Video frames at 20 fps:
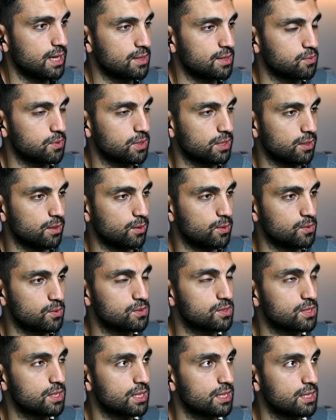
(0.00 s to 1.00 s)
we
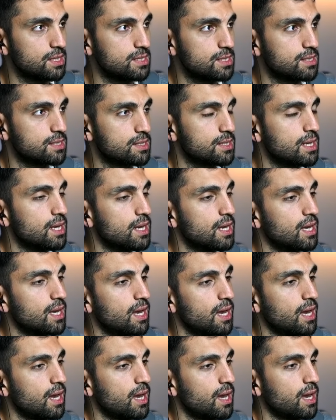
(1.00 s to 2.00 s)
close is
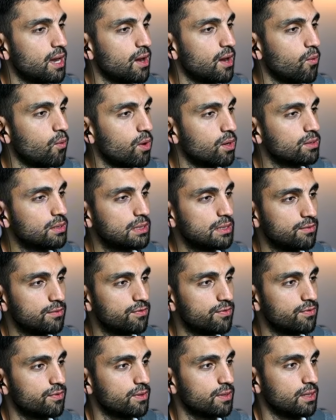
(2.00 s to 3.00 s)
what
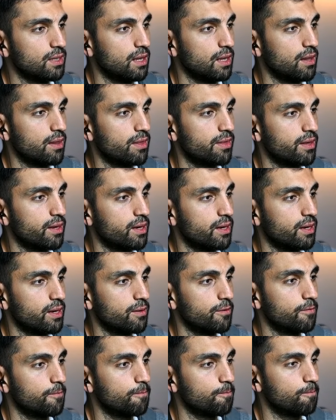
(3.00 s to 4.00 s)
if
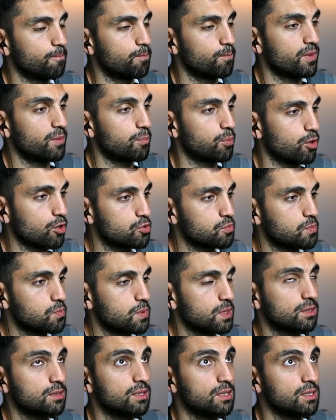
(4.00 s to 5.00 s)
the
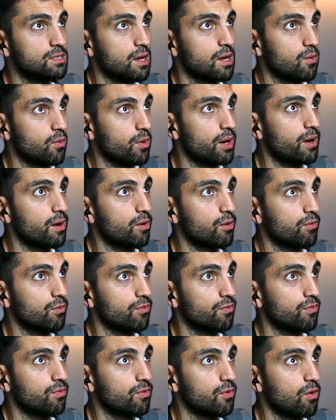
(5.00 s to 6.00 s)
prospect is aware
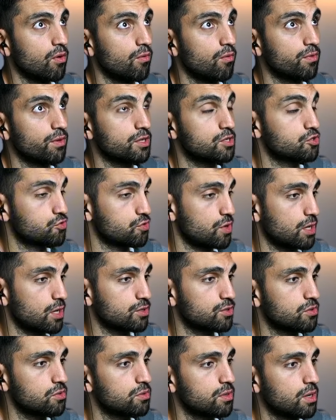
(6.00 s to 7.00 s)
of the
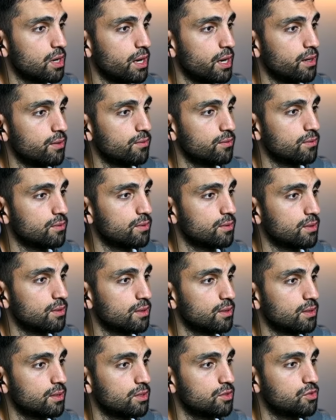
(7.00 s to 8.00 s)
structure and
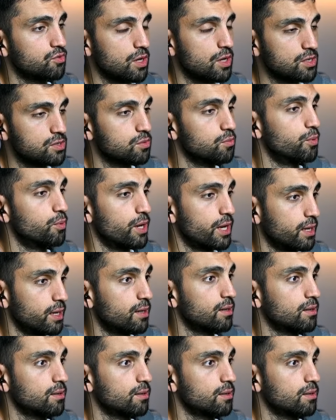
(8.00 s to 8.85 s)
he tries to break.